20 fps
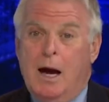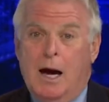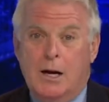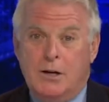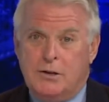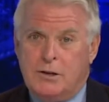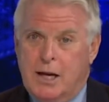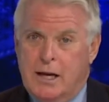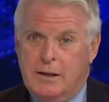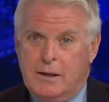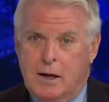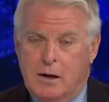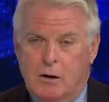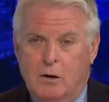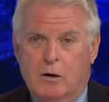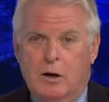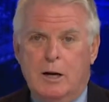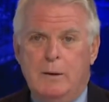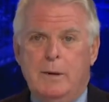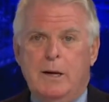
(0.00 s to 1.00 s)
I say that
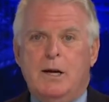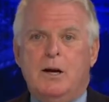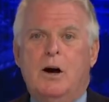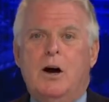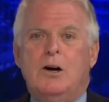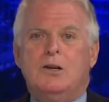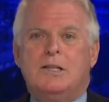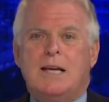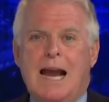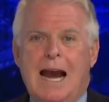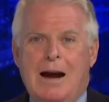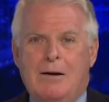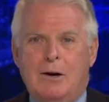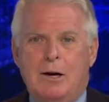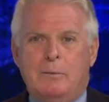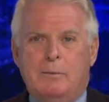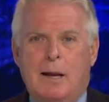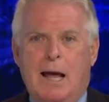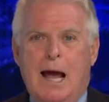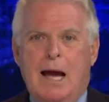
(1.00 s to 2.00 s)
only because
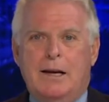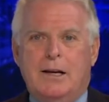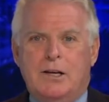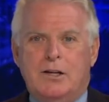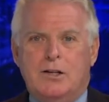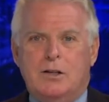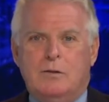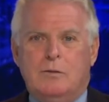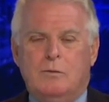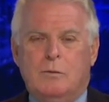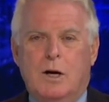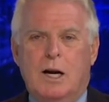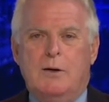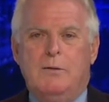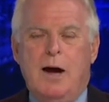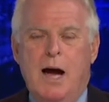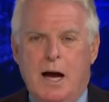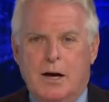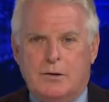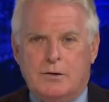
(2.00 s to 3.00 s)
Harry Black isn't one
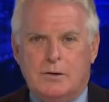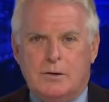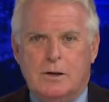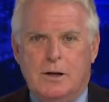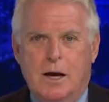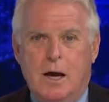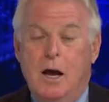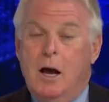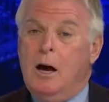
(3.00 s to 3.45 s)
of us.